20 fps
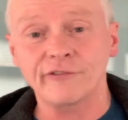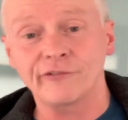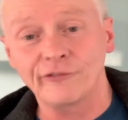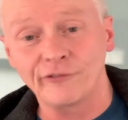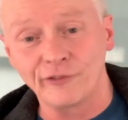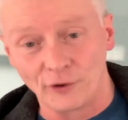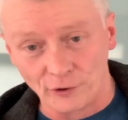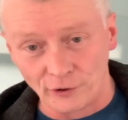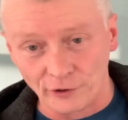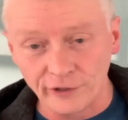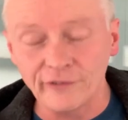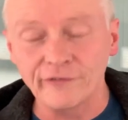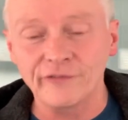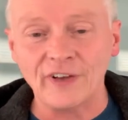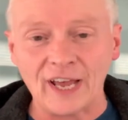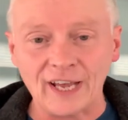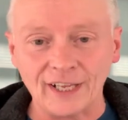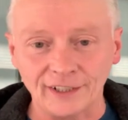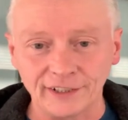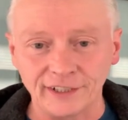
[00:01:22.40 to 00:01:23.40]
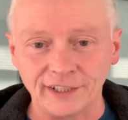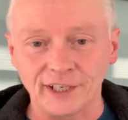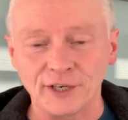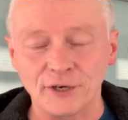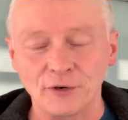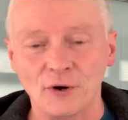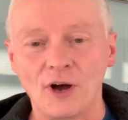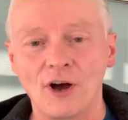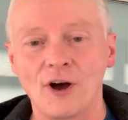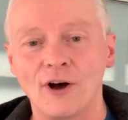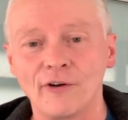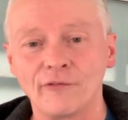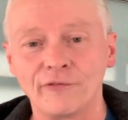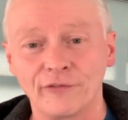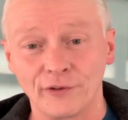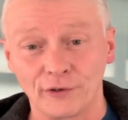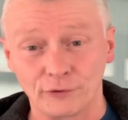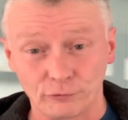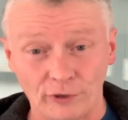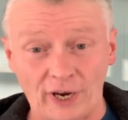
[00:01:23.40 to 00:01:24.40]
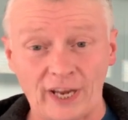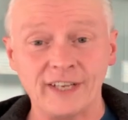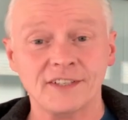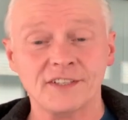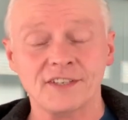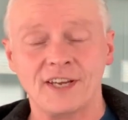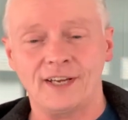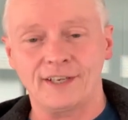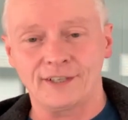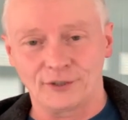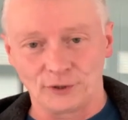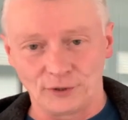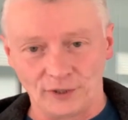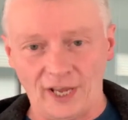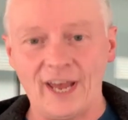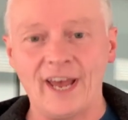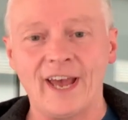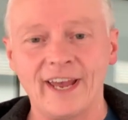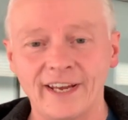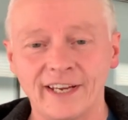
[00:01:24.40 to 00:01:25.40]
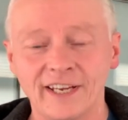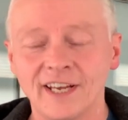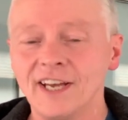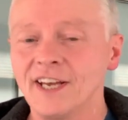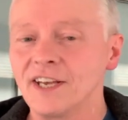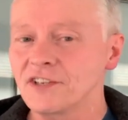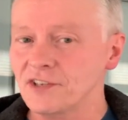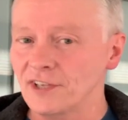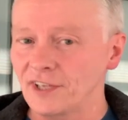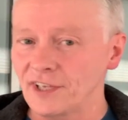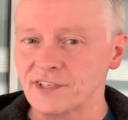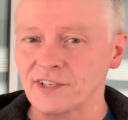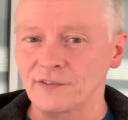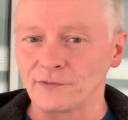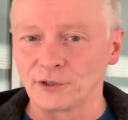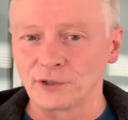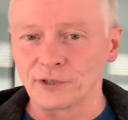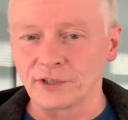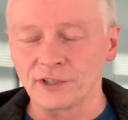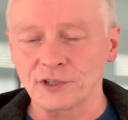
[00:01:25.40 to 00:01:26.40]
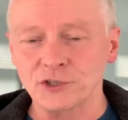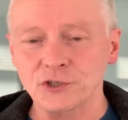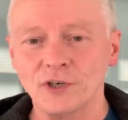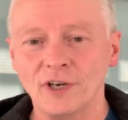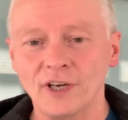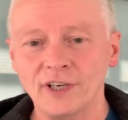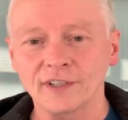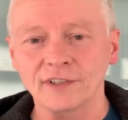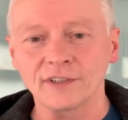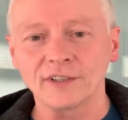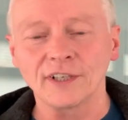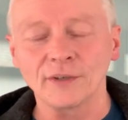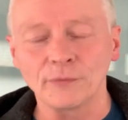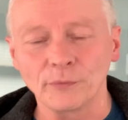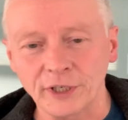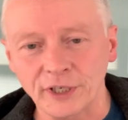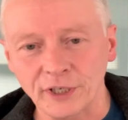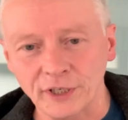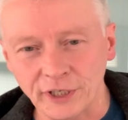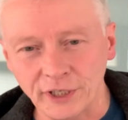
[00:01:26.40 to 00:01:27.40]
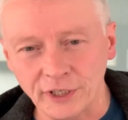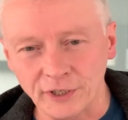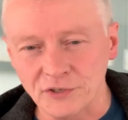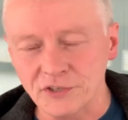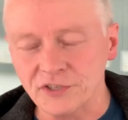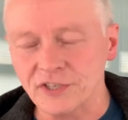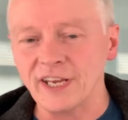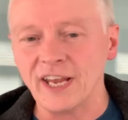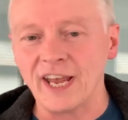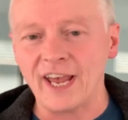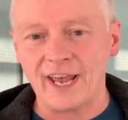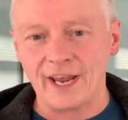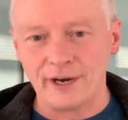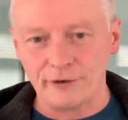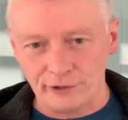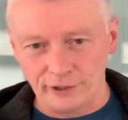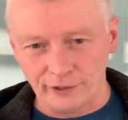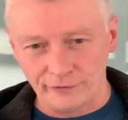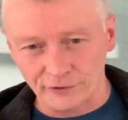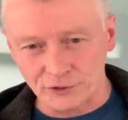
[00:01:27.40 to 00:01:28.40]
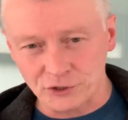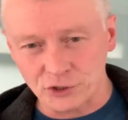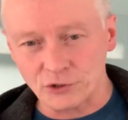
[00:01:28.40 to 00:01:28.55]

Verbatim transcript: for the value of the rectangle A. So let's have a look at the triangle and we're going to use the area of a